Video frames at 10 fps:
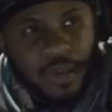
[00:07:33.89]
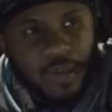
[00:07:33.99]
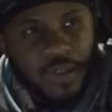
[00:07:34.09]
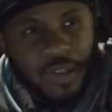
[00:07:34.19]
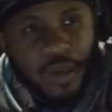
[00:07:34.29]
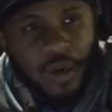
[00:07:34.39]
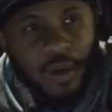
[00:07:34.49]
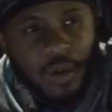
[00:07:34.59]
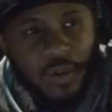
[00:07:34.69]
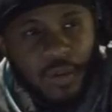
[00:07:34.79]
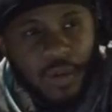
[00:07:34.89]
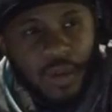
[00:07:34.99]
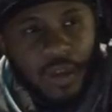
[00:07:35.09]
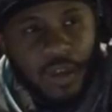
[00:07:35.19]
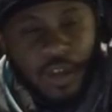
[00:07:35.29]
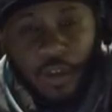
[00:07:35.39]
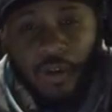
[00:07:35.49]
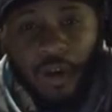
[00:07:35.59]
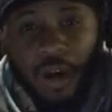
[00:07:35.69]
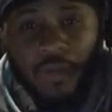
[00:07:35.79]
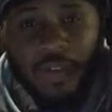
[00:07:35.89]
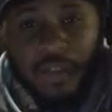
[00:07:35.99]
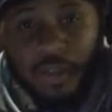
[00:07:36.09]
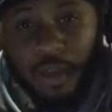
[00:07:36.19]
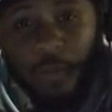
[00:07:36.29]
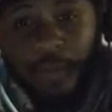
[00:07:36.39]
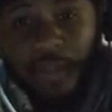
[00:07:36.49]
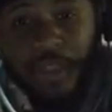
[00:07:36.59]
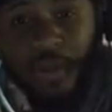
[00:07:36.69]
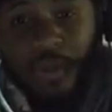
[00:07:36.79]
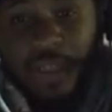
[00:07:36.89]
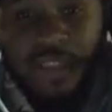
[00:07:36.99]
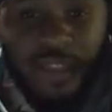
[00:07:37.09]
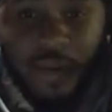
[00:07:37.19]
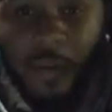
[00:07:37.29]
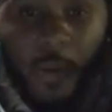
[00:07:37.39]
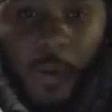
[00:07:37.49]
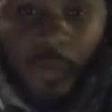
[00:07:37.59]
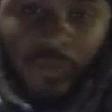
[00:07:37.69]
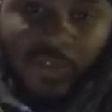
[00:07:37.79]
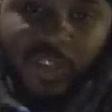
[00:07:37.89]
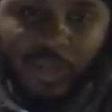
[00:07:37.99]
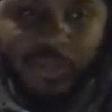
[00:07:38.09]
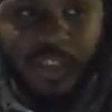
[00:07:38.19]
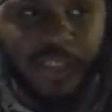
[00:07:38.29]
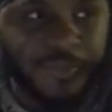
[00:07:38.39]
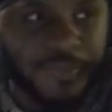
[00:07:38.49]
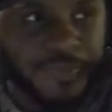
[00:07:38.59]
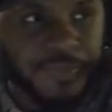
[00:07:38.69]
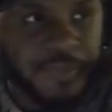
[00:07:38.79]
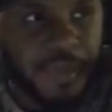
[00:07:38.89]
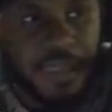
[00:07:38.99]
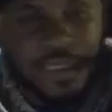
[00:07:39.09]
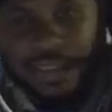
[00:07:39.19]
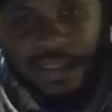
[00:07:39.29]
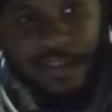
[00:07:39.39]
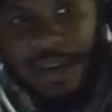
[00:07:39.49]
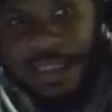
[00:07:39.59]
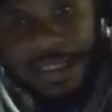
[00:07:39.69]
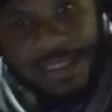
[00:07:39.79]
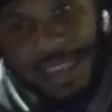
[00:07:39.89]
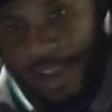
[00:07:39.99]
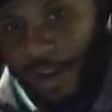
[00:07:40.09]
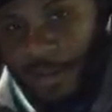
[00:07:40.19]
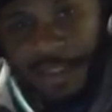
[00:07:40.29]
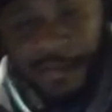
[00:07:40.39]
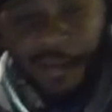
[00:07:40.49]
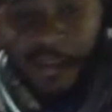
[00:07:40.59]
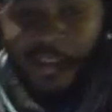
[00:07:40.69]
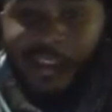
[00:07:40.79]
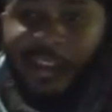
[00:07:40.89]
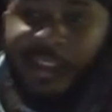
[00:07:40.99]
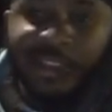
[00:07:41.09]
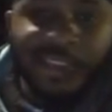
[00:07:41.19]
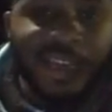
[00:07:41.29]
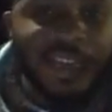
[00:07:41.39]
So don't be so quick to jump ship, because the grass is not always greener on the other side.